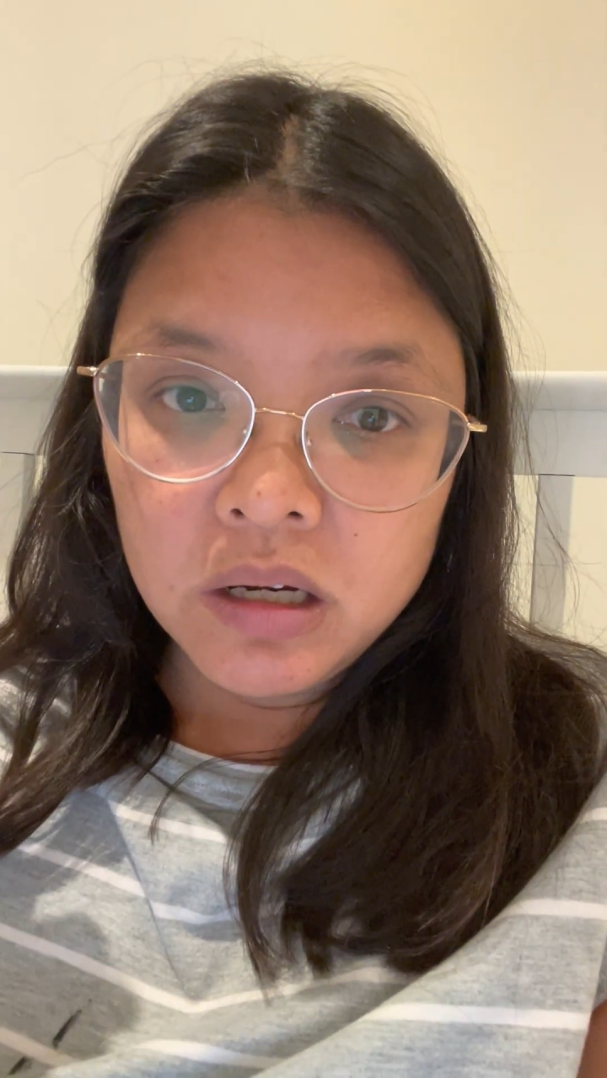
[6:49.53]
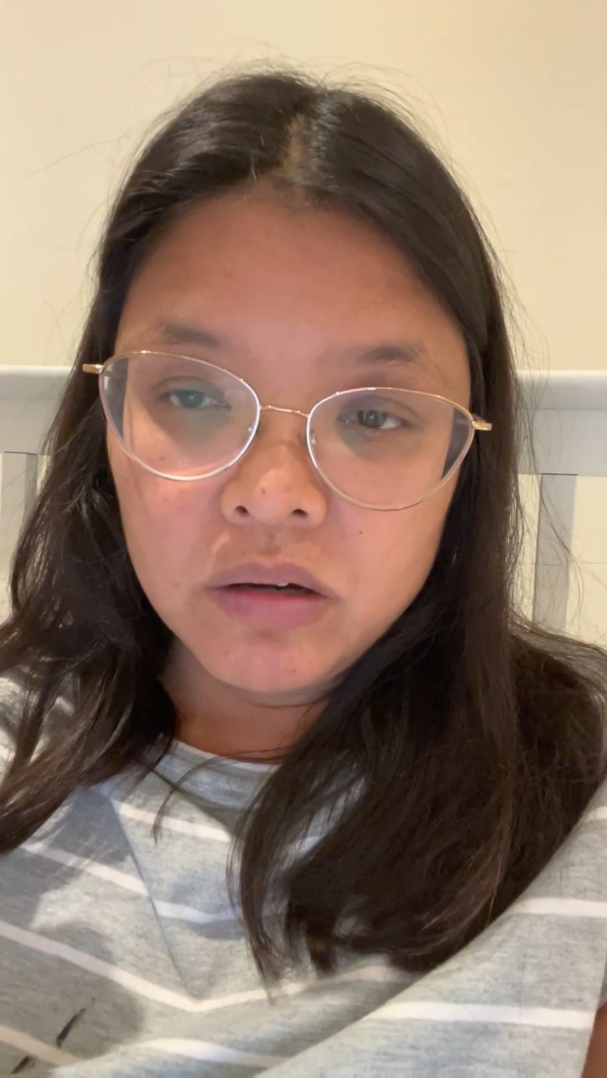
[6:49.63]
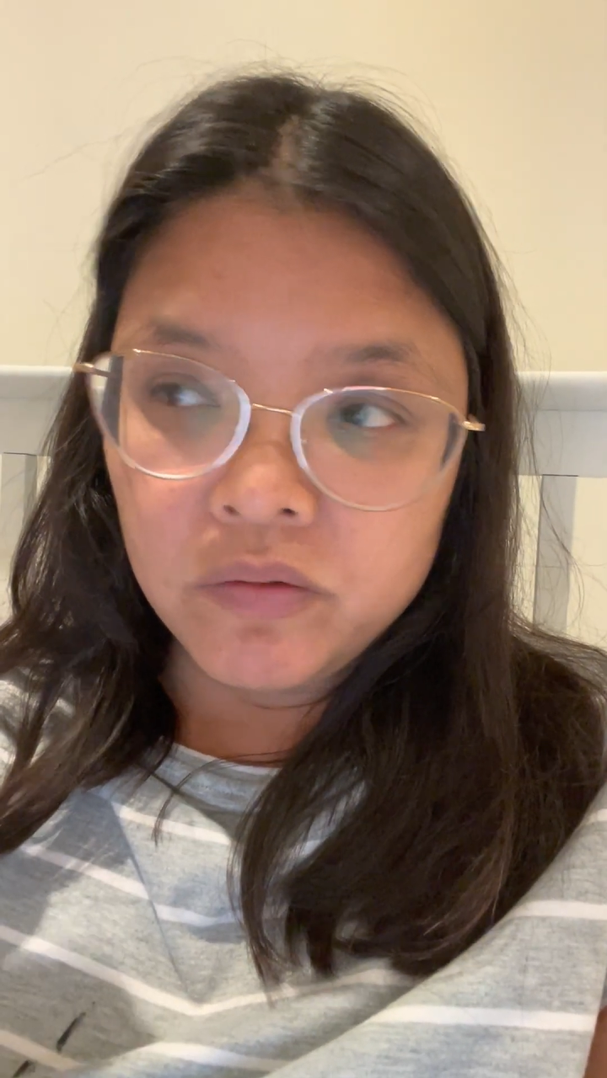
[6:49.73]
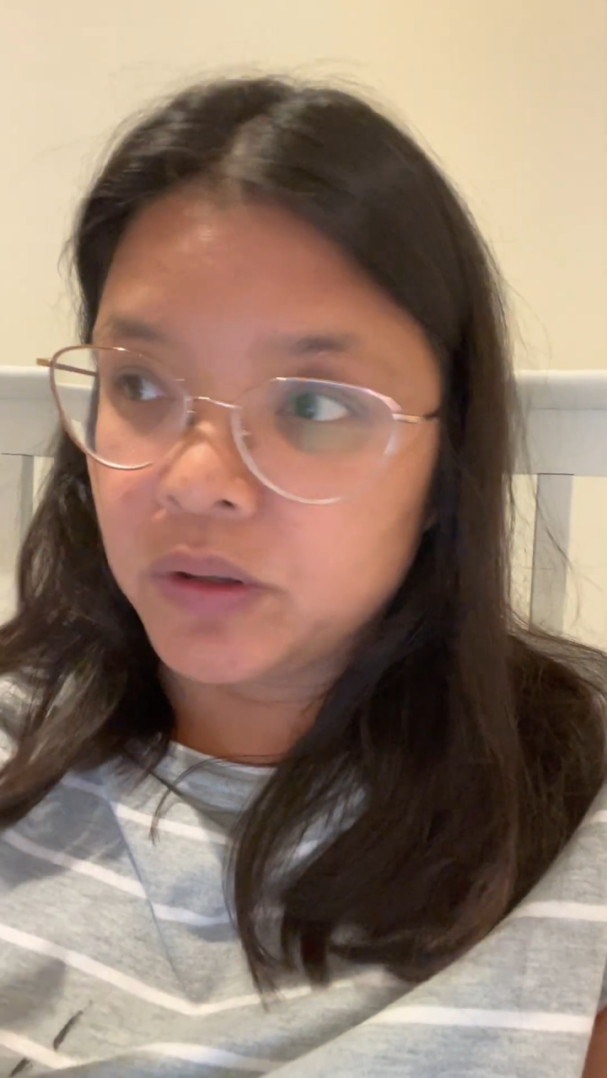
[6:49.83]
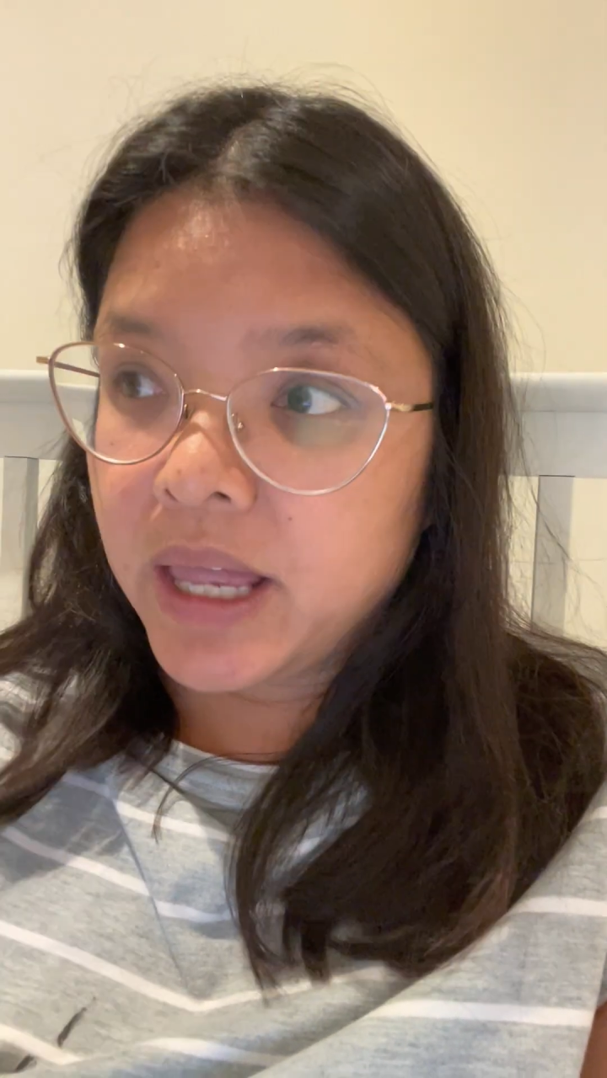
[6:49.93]

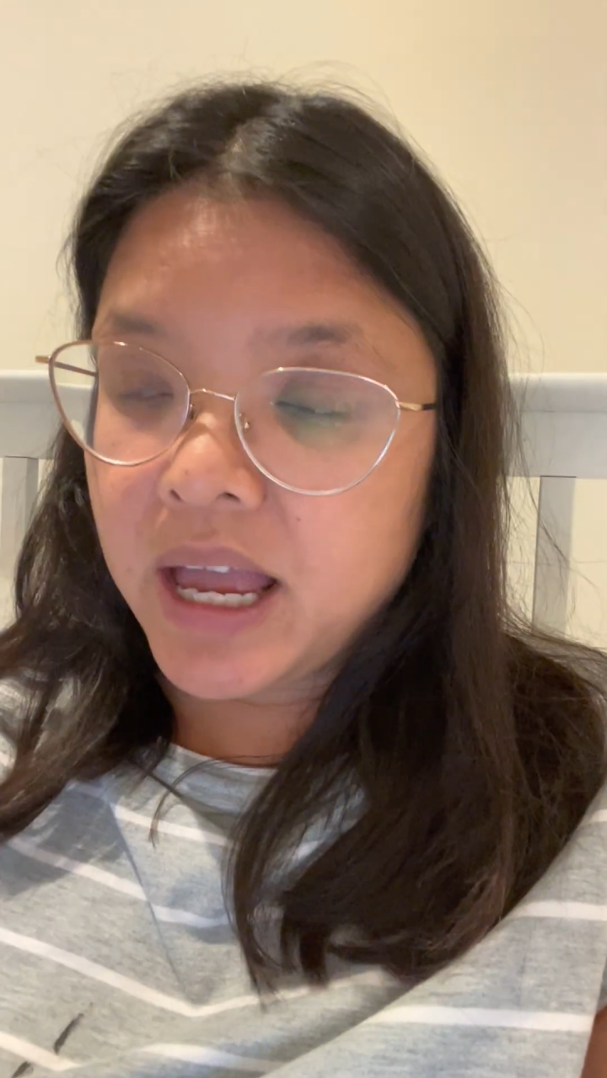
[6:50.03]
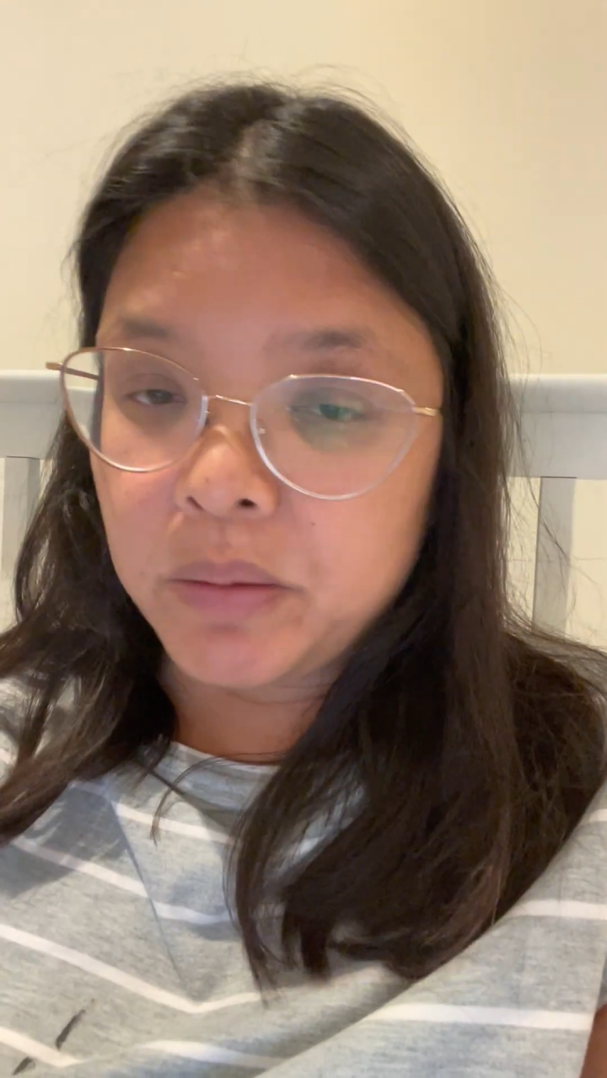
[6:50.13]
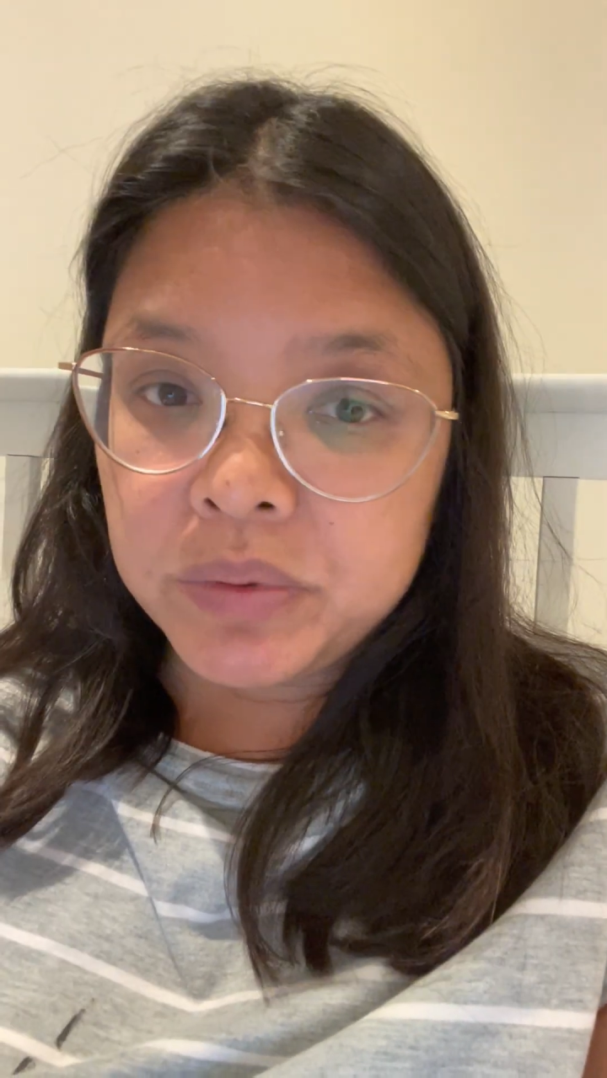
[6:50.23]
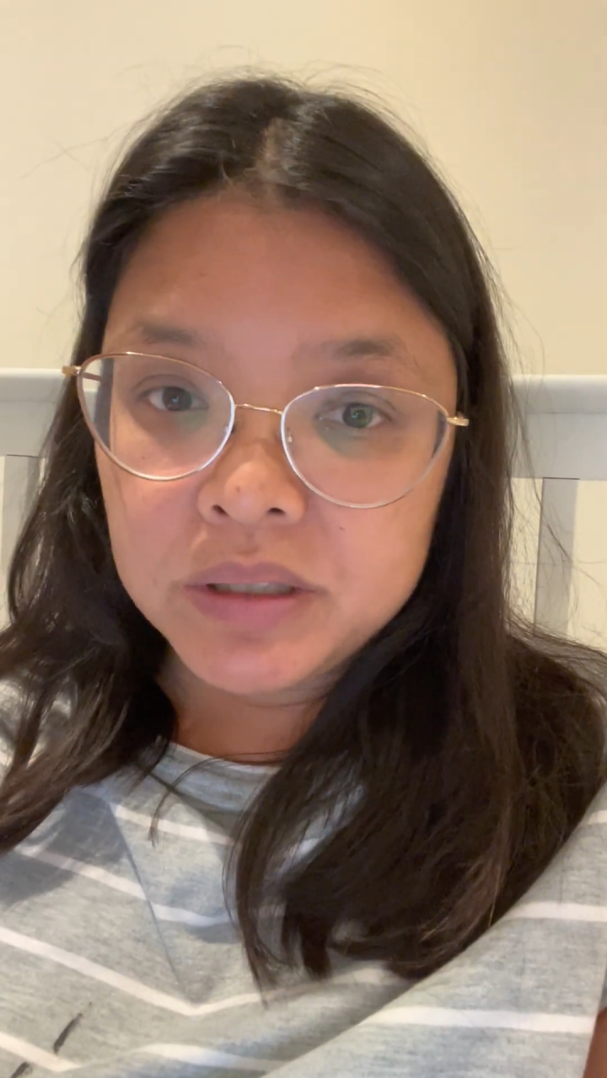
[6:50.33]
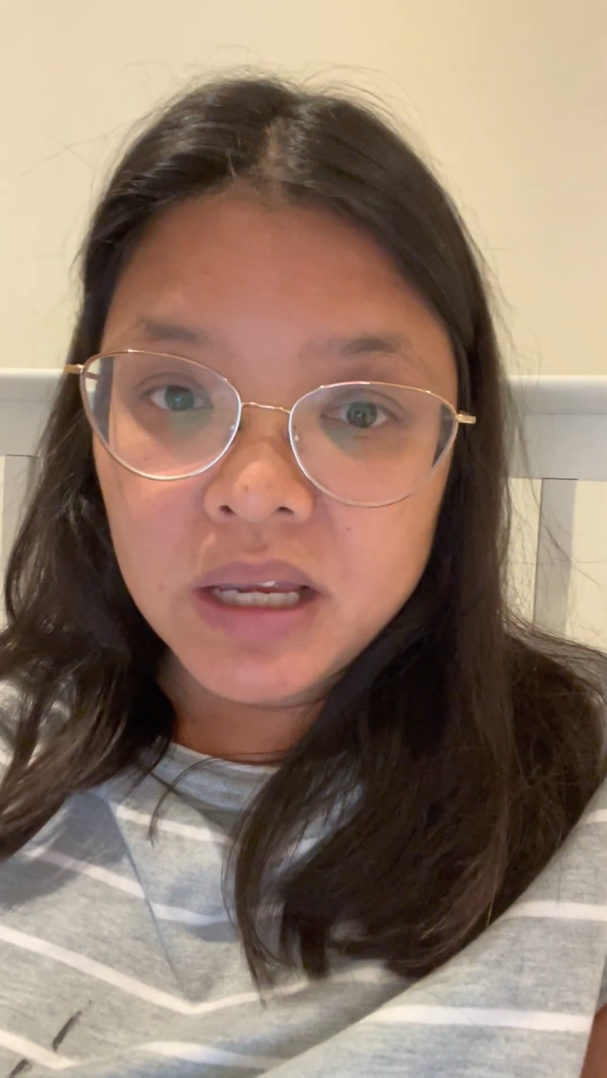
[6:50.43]
for
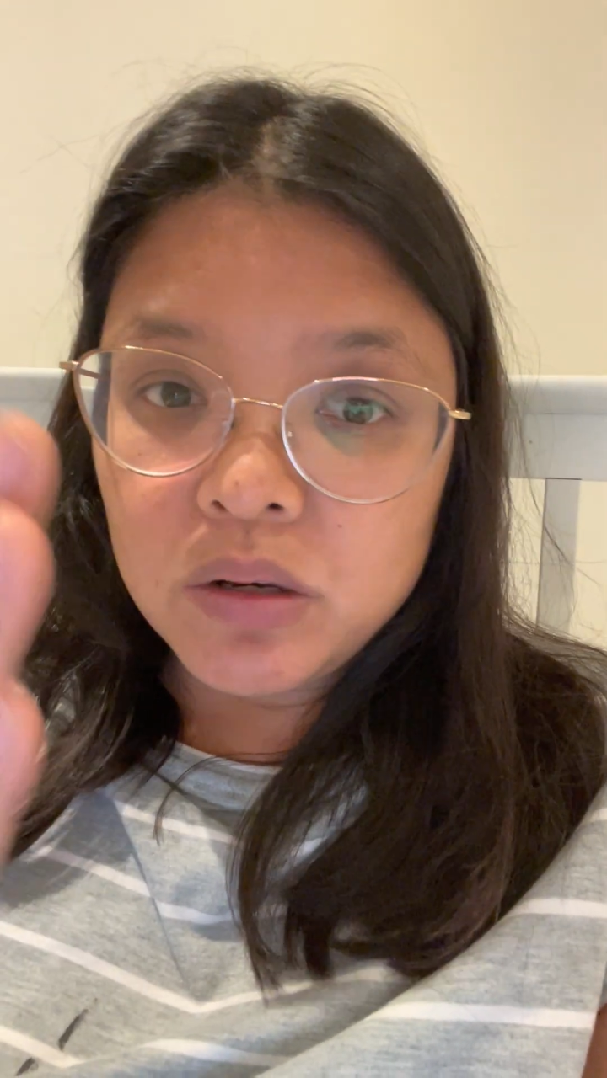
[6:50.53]
labs and